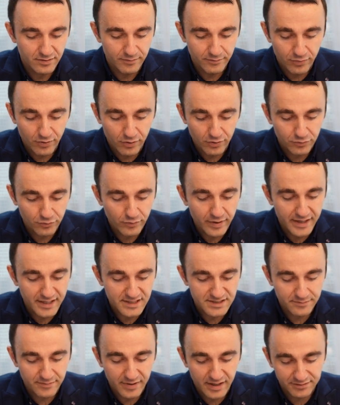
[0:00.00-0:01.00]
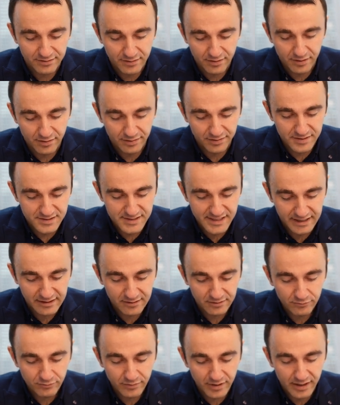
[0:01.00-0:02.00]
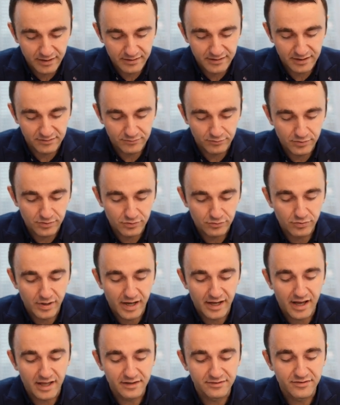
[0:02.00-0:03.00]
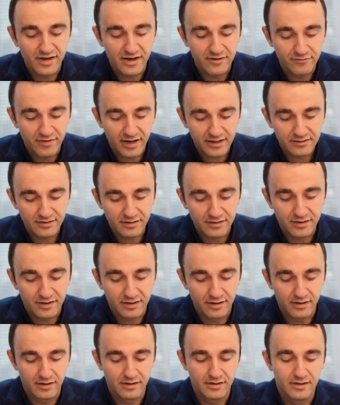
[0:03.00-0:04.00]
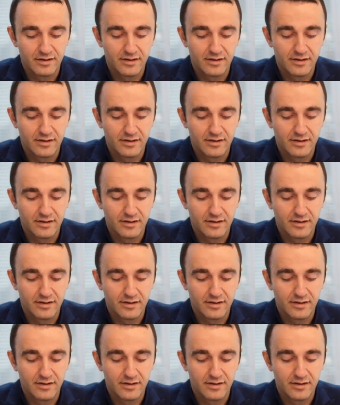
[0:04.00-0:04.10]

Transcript: both ways, but on the second way that you add directly the